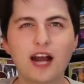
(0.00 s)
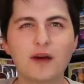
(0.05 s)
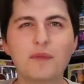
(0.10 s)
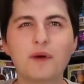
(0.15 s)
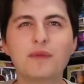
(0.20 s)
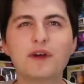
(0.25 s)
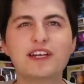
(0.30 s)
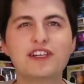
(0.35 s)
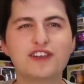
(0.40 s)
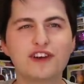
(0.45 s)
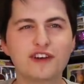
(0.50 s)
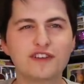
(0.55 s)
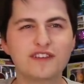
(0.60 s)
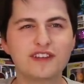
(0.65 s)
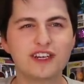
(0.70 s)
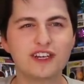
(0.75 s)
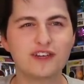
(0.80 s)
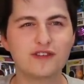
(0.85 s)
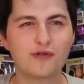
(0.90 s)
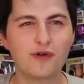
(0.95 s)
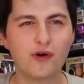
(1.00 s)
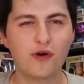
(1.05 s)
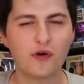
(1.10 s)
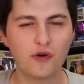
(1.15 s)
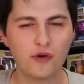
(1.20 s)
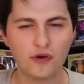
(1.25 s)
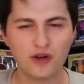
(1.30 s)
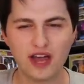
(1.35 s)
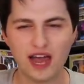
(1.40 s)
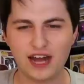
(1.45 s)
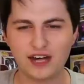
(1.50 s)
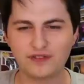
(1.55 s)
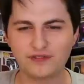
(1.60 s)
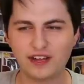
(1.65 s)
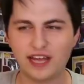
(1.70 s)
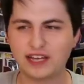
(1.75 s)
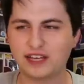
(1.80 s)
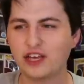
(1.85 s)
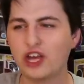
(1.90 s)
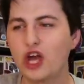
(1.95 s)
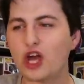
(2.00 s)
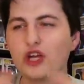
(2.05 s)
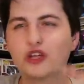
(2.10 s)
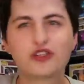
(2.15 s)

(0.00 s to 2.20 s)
I remember he turns it into a whole kind of like